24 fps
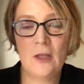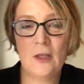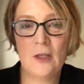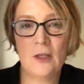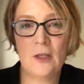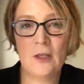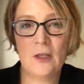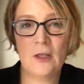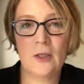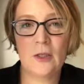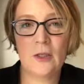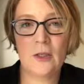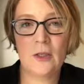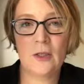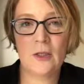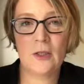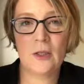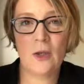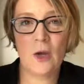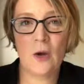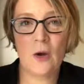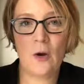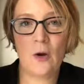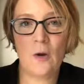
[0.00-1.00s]

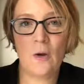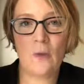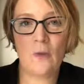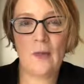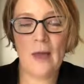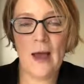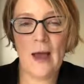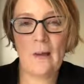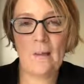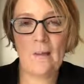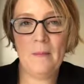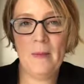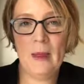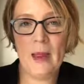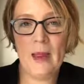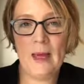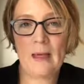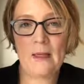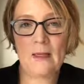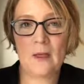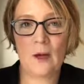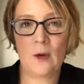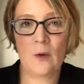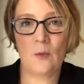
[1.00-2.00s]
So that
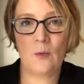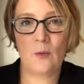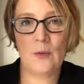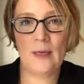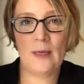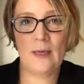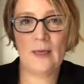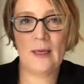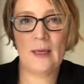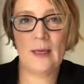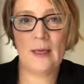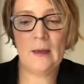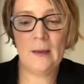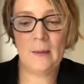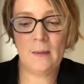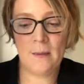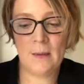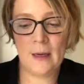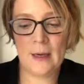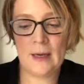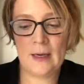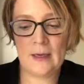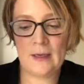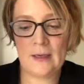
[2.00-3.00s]
makes a really
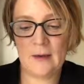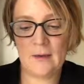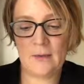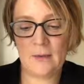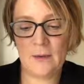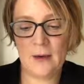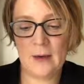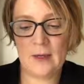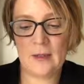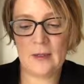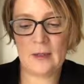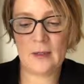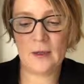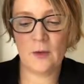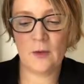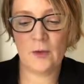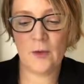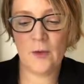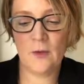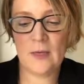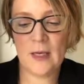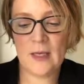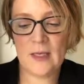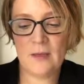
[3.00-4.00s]
big difference. So
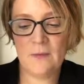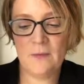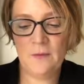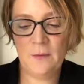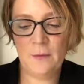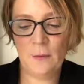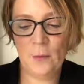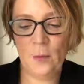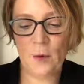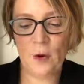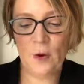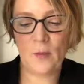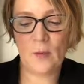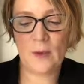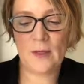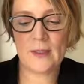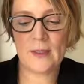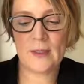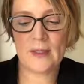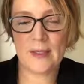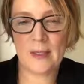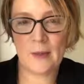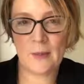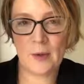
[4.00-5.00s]
2004
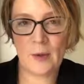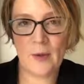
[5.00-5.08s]
was the